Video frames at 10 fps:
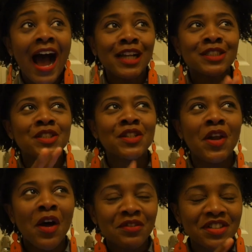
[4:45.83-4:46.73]
I just
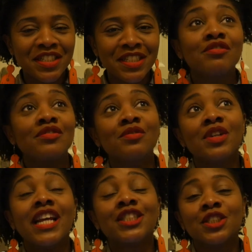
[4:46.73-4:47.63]
loved the
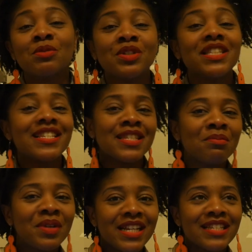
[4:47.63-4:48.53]
relationship with the
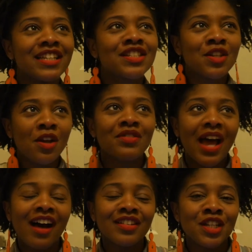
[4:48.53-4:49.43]
siblings. I just loved
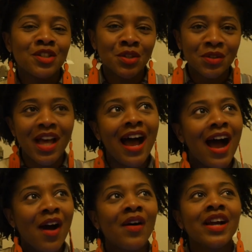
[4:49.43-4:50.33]
how they showed that,
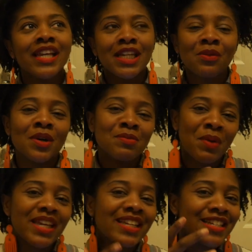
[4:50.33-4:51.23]
how he was
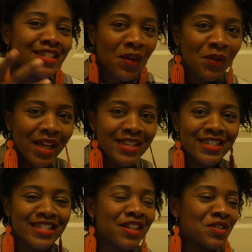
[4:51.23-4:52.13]
begging his older
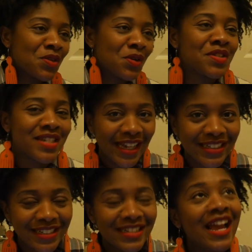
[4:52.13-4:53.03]
sister to talk to
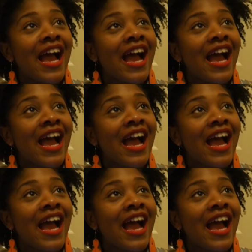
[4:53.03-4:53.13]
daddy.